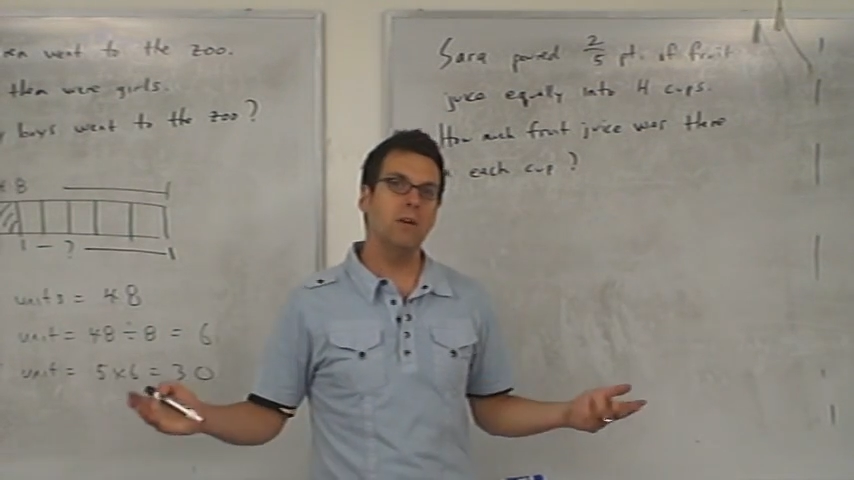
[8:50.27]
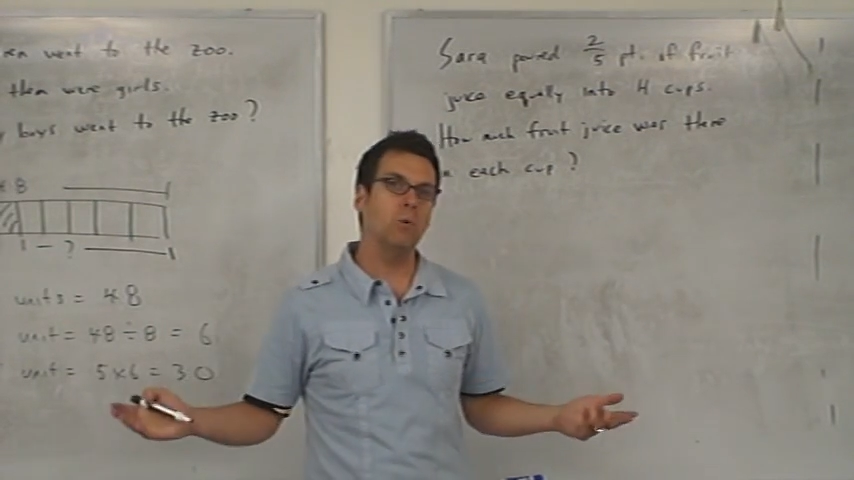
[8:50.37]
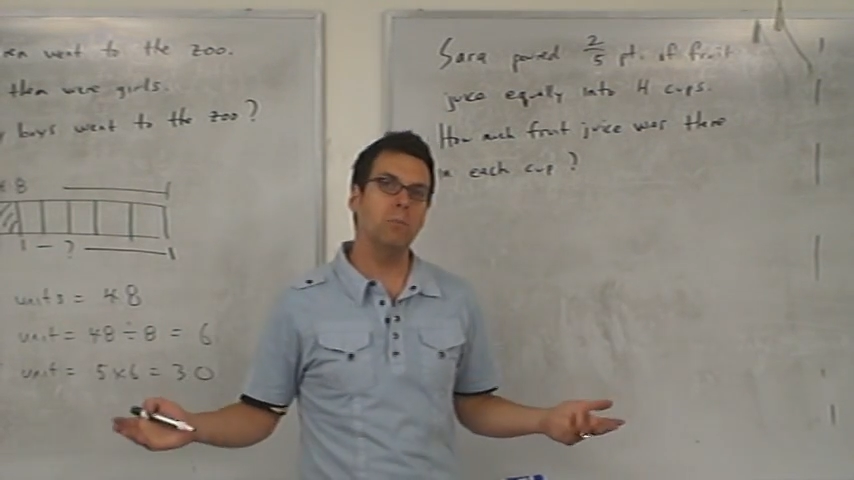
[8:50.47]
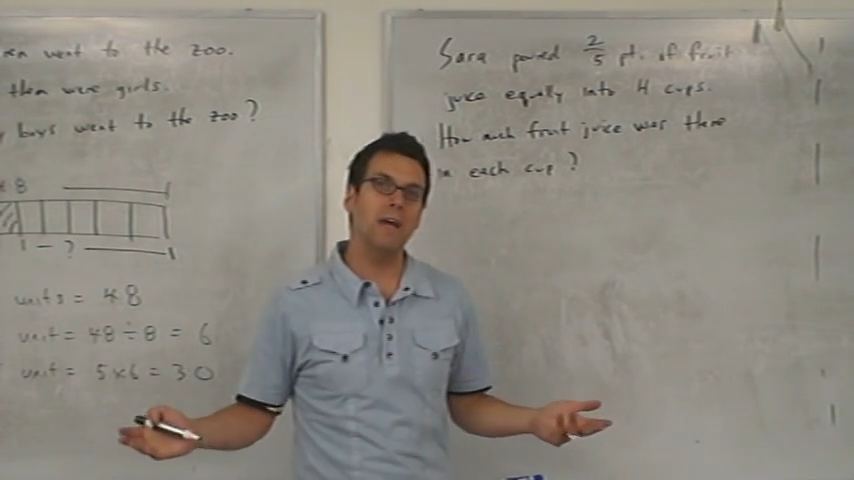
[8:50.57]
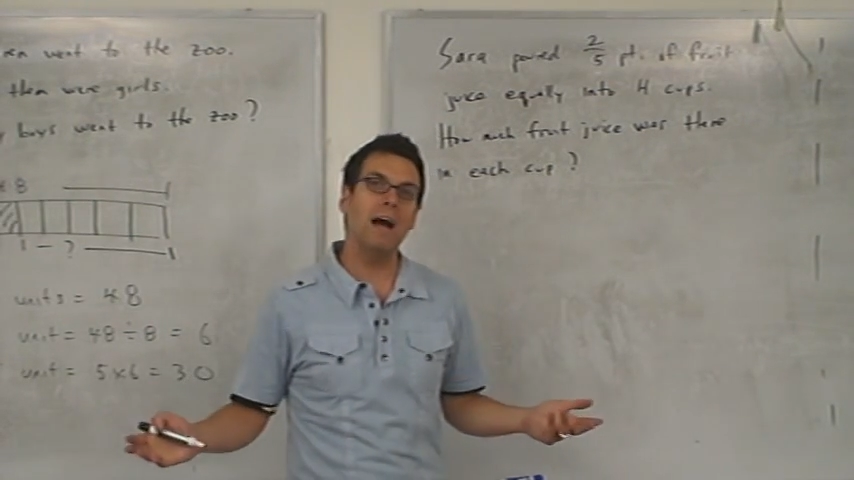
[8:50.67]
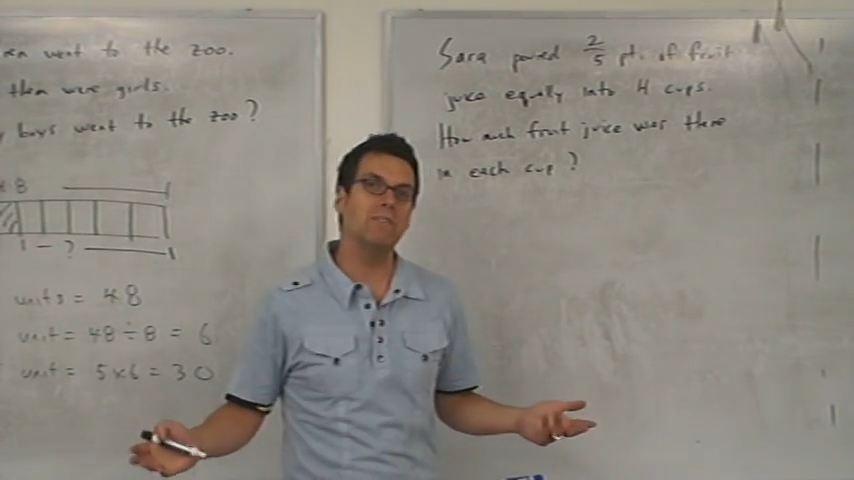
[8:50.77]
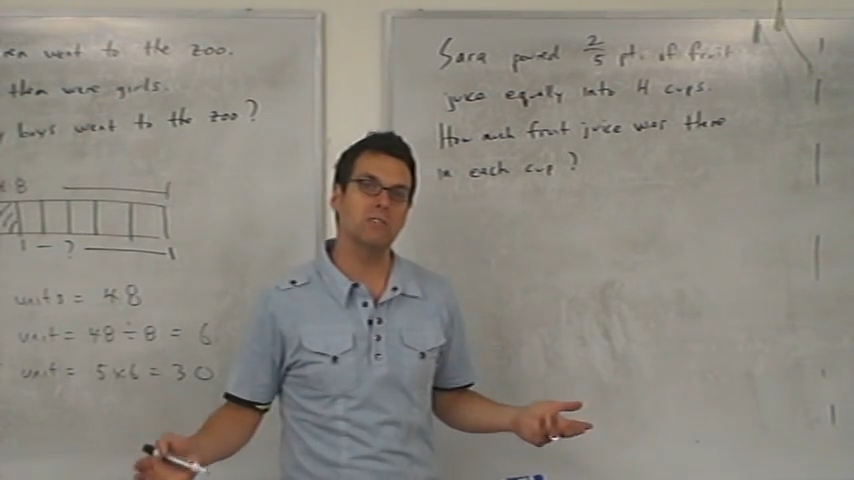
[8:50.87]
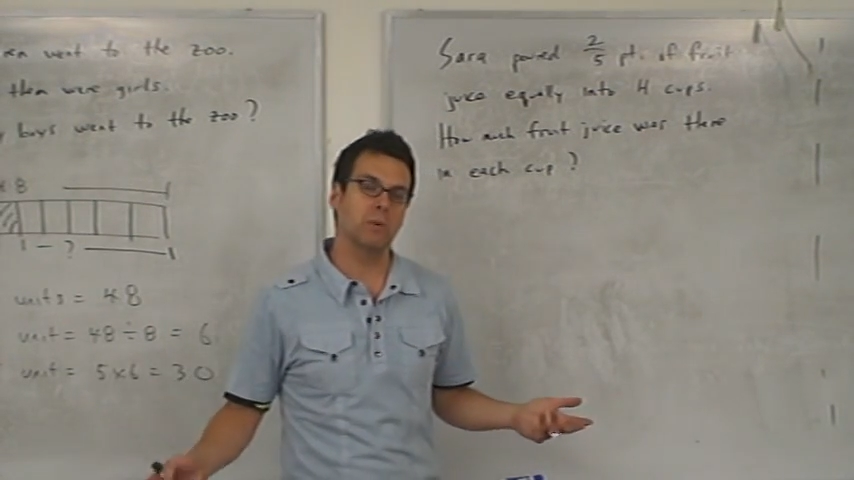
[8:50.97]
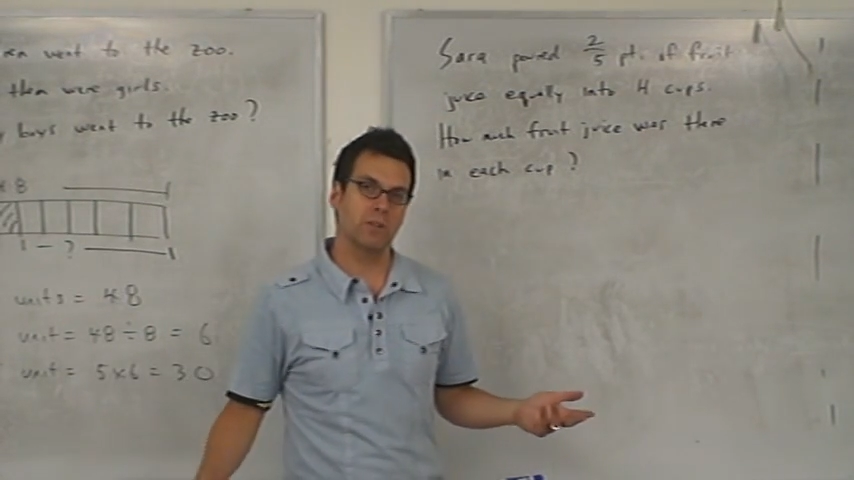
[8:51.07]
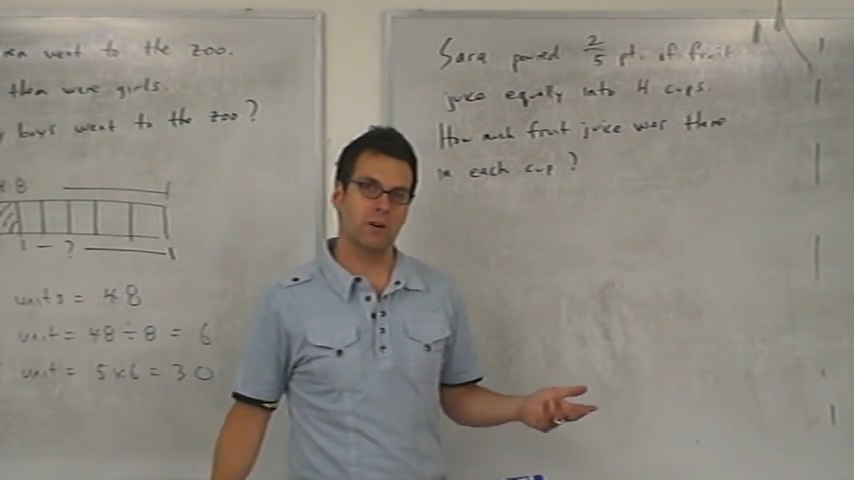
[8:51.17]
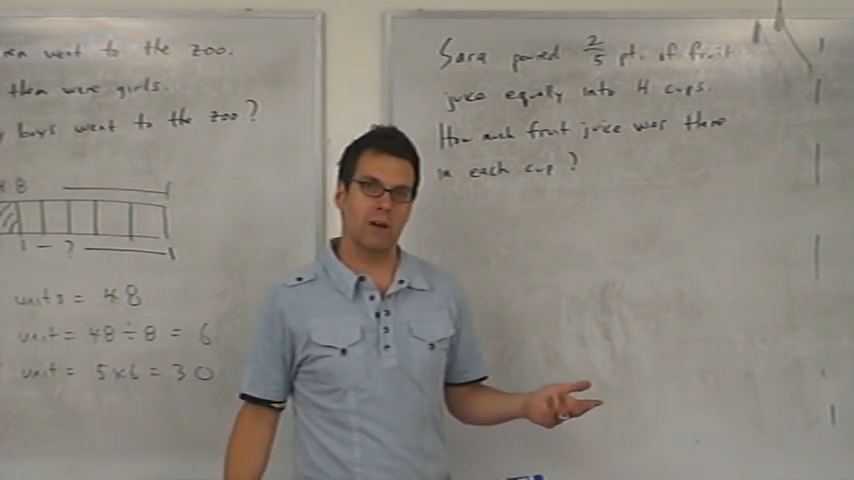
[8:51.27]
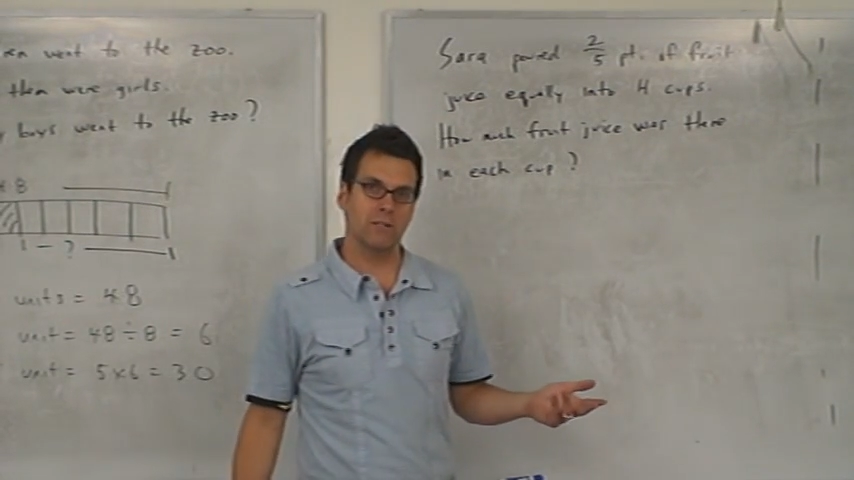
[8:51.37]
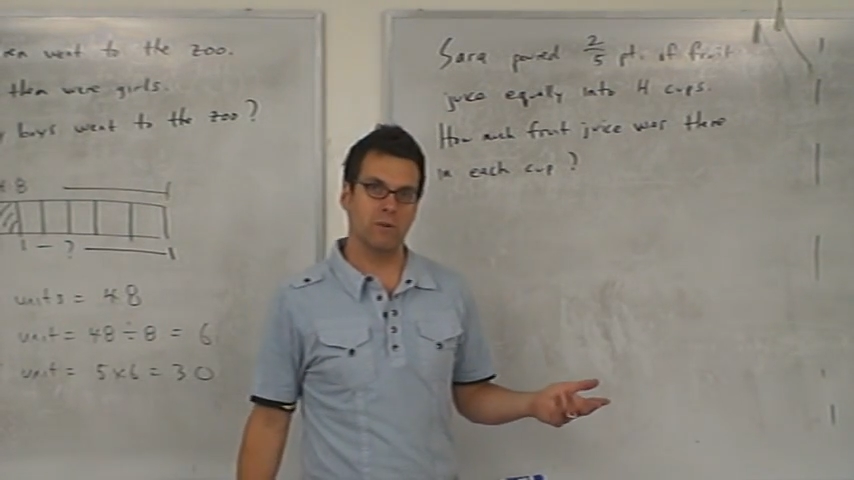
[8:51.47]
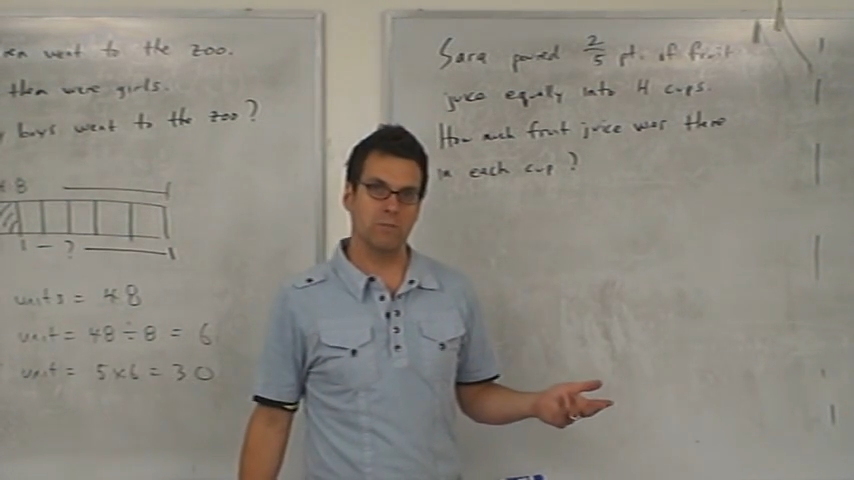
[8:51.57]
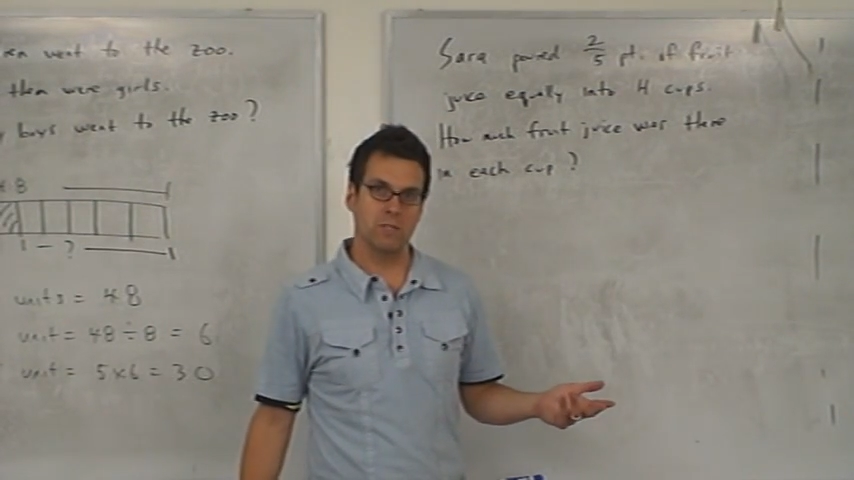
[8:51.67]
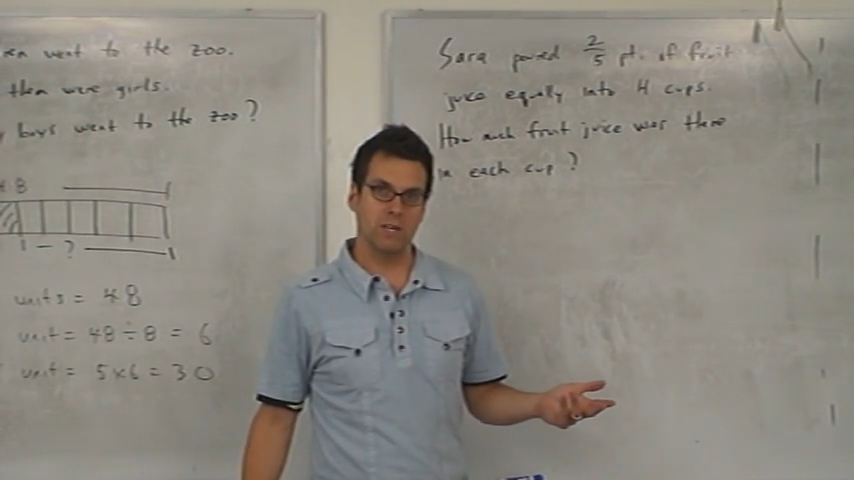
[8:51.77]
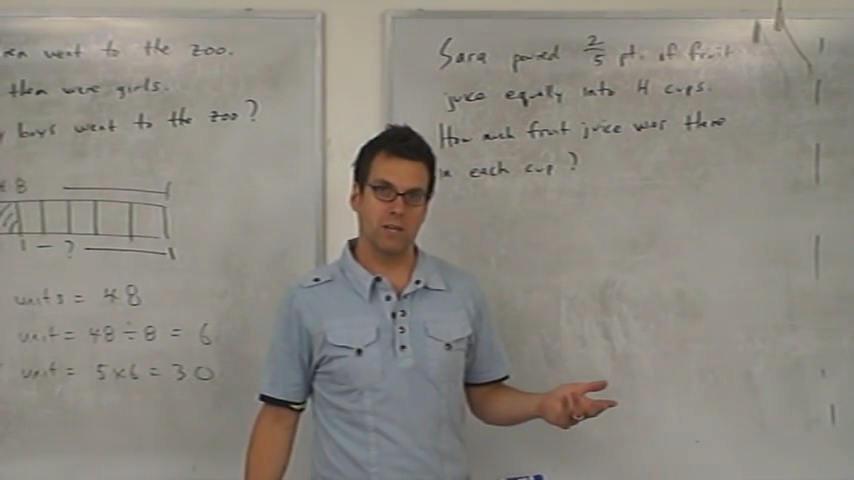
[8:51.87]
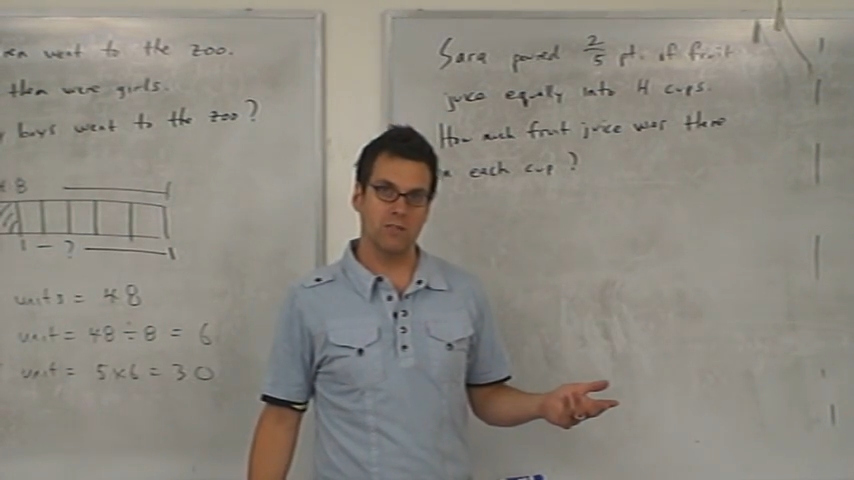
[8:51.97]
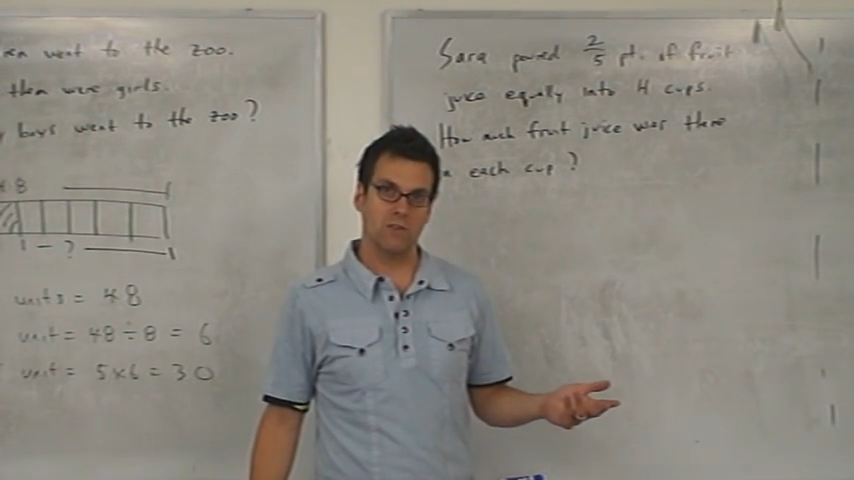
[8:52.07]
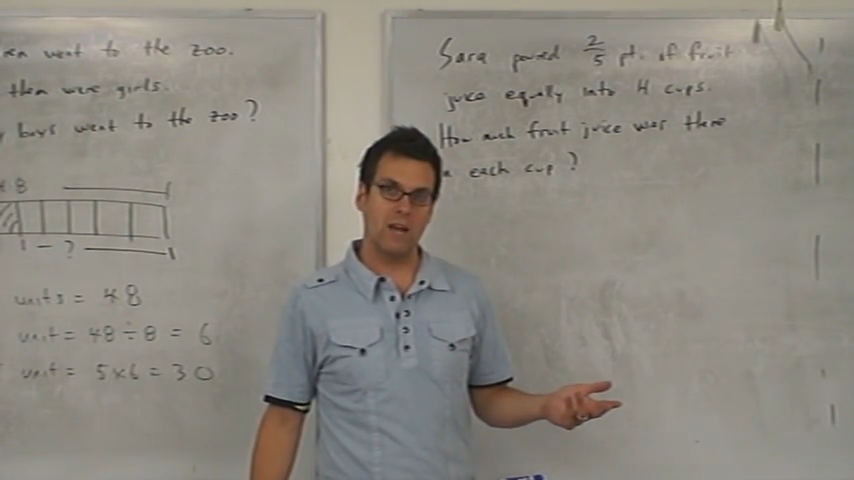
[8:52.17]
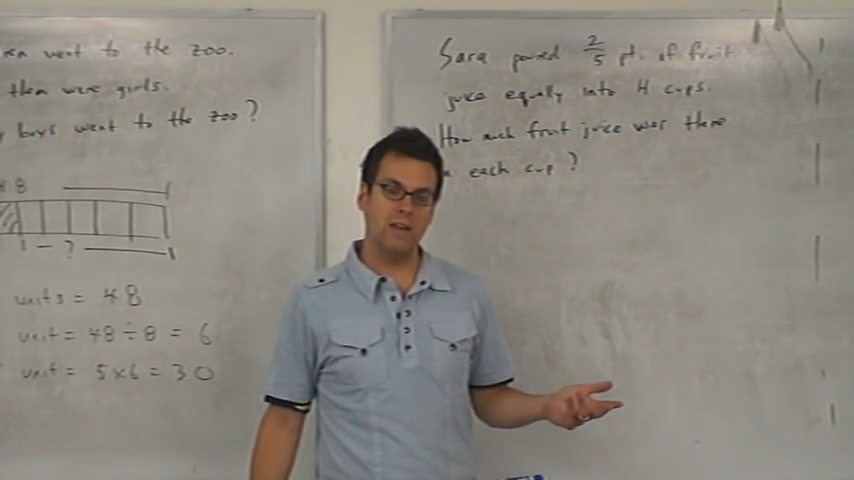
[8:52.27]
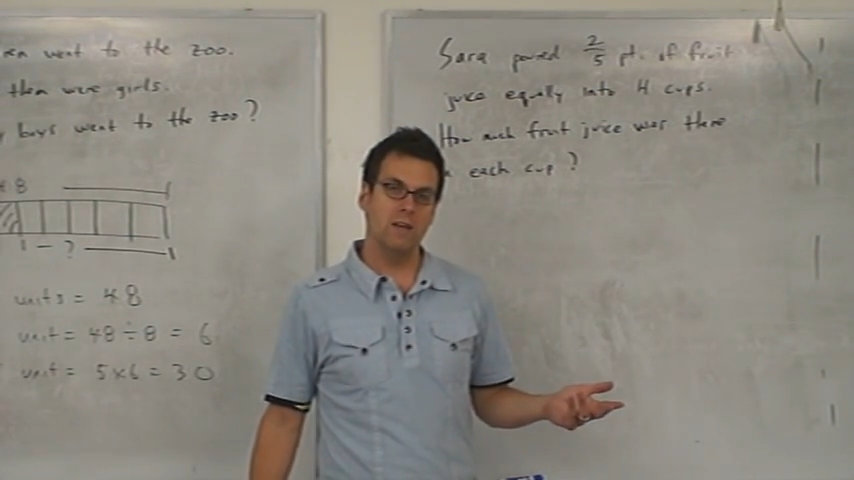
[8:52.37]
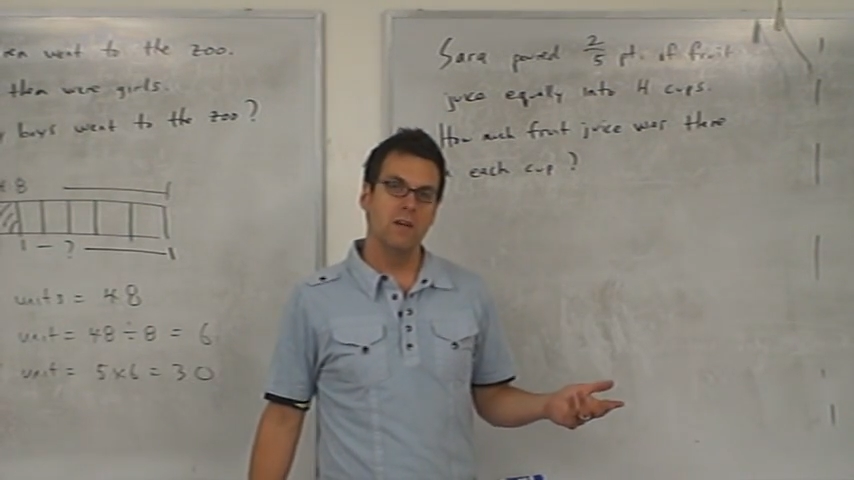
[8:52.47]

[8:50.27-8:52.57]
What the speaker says: it would be obvious what the correct arithmetic is, right?